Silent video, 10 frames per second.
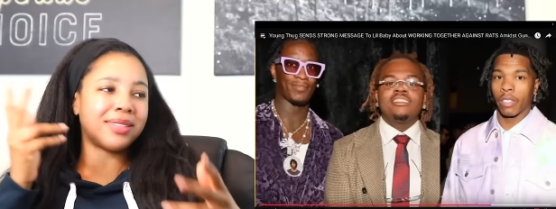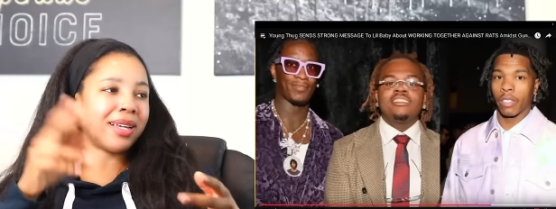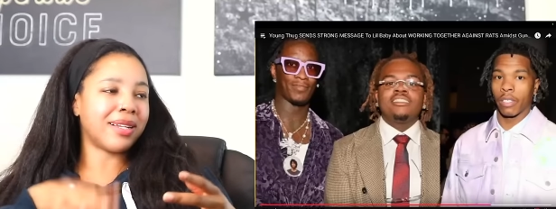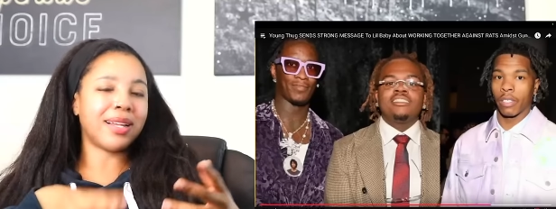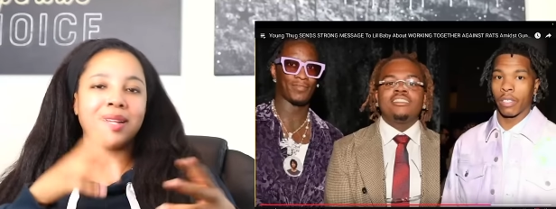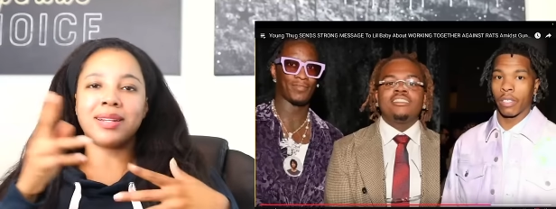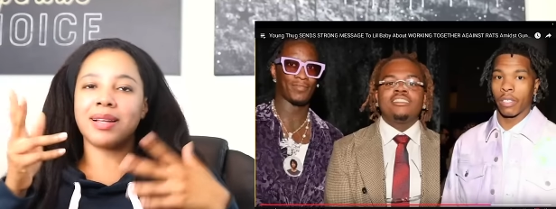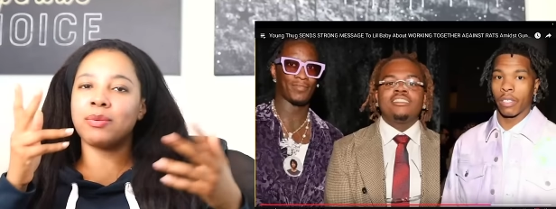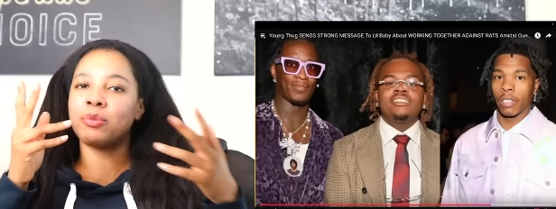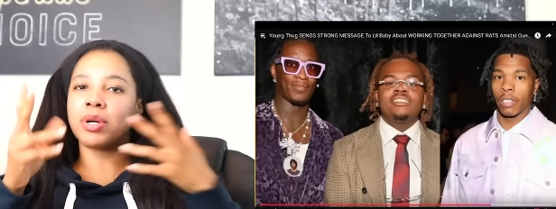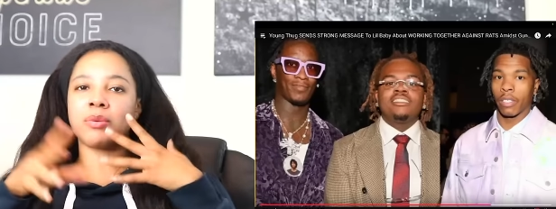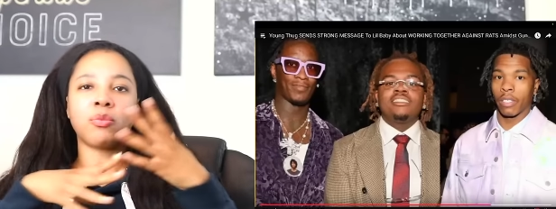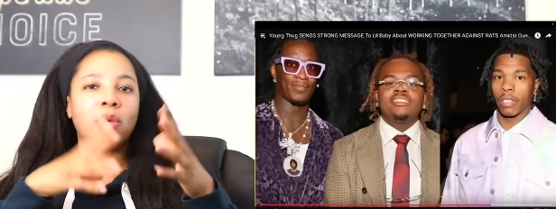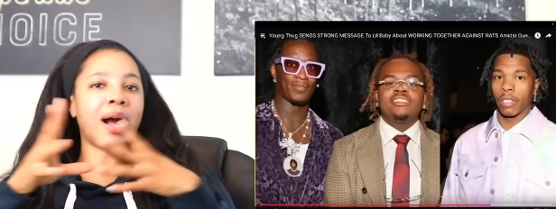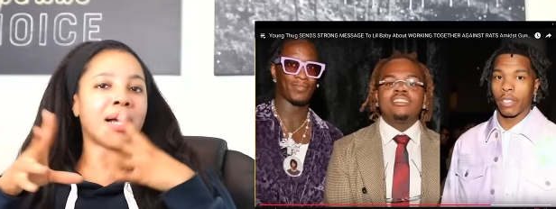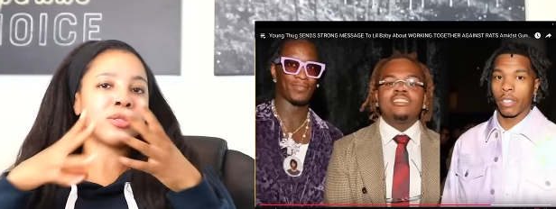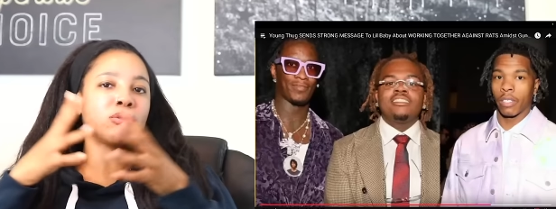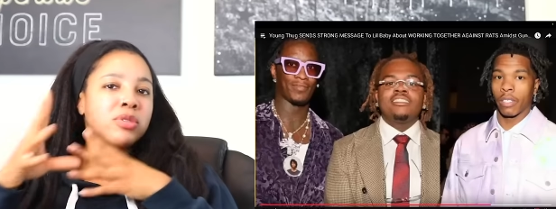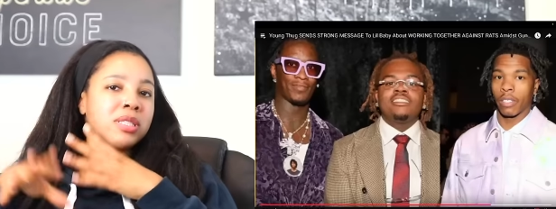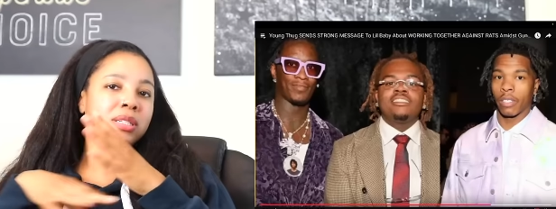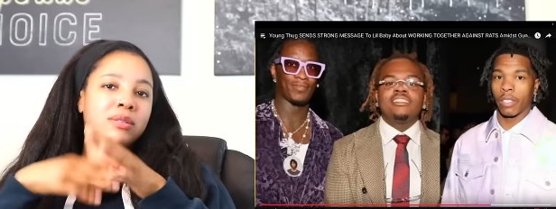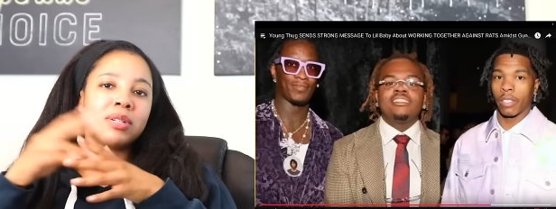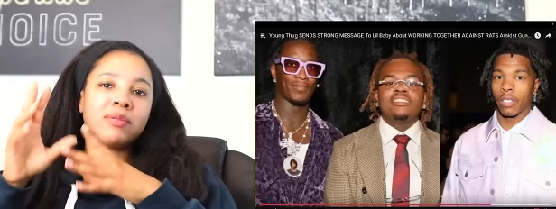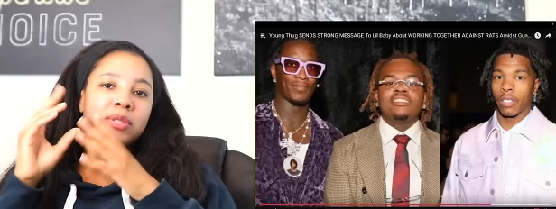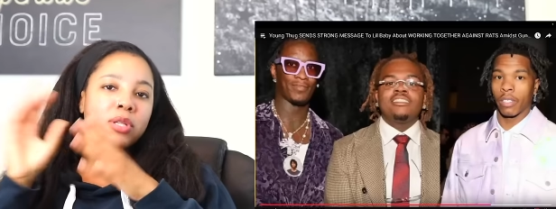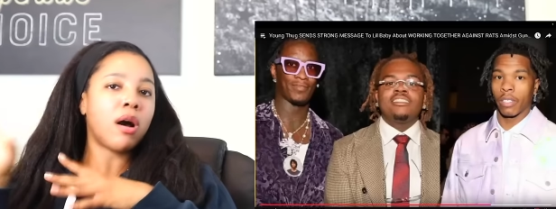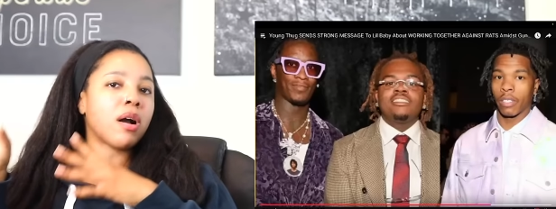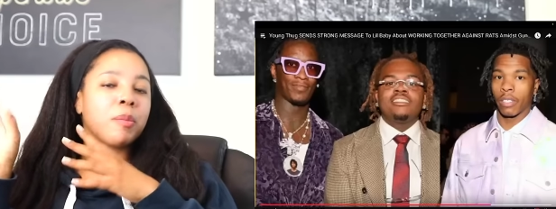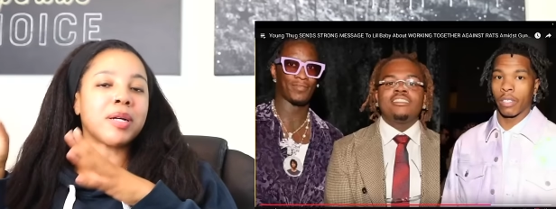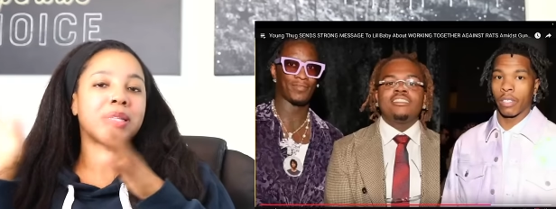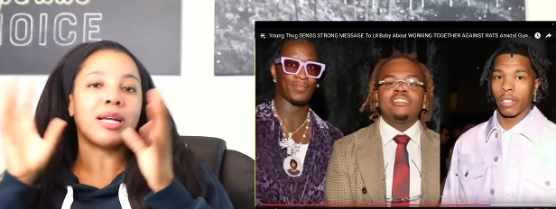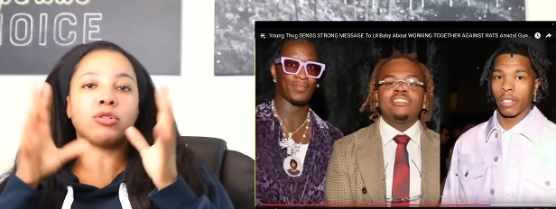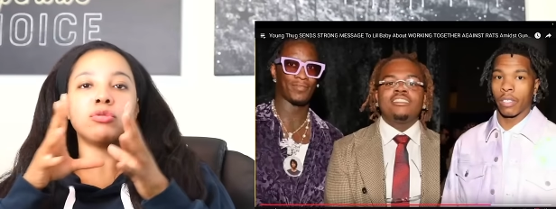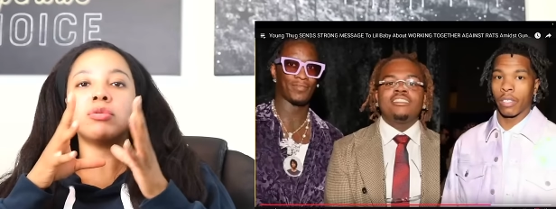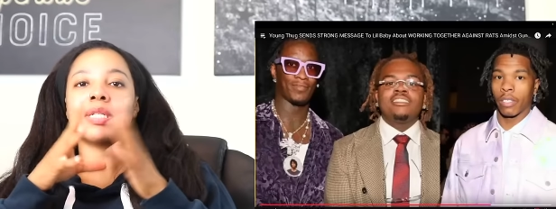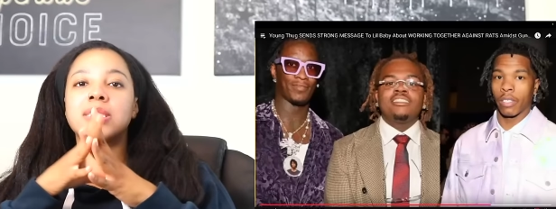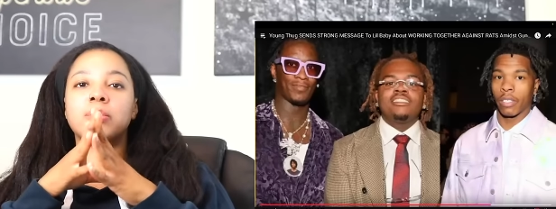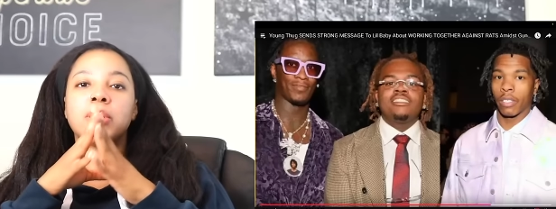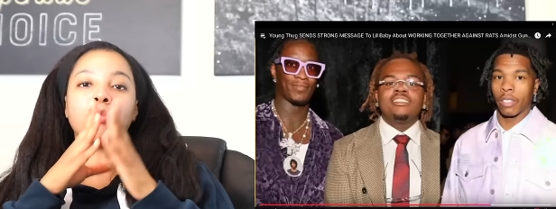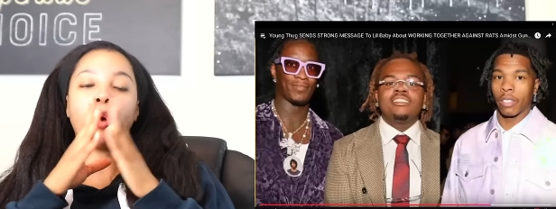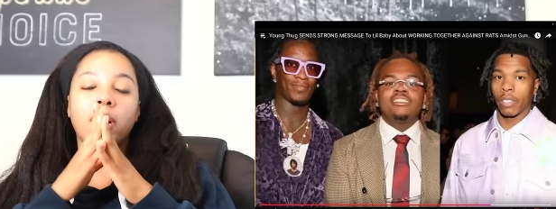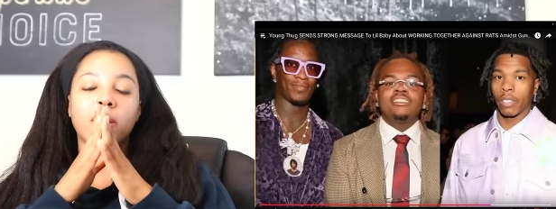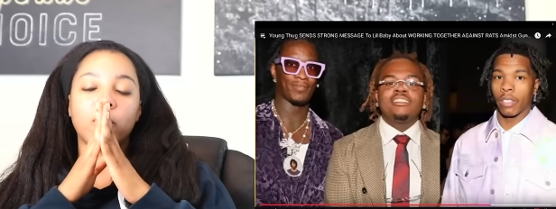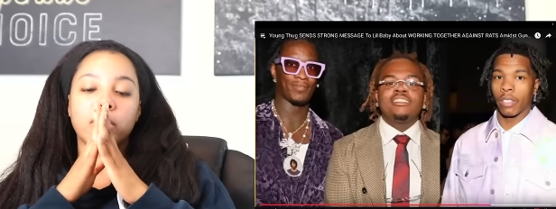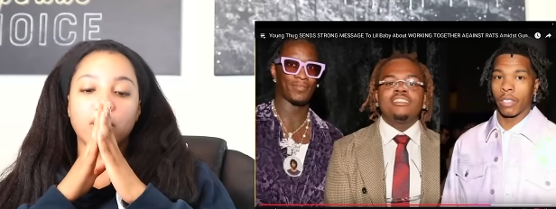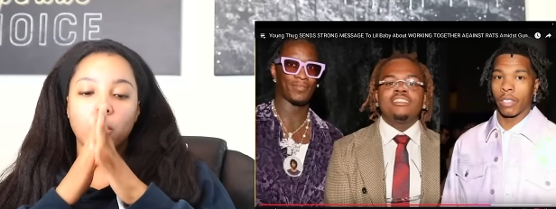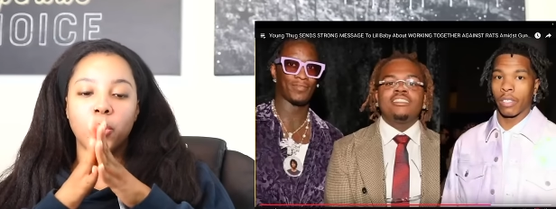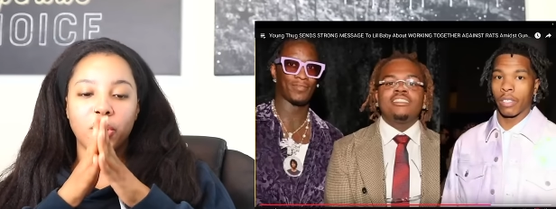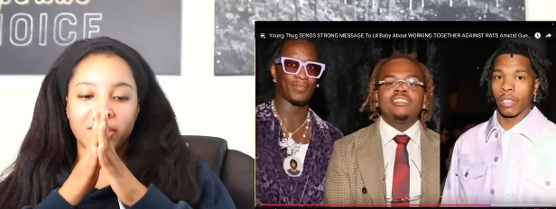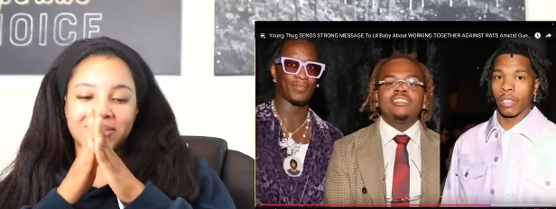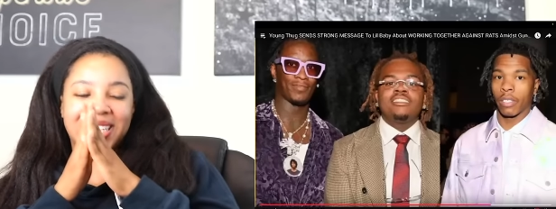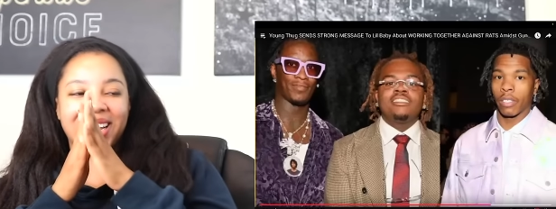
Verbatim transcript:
Speaker 1: And and why are you still even talking about that? You need to be walking with the Lord.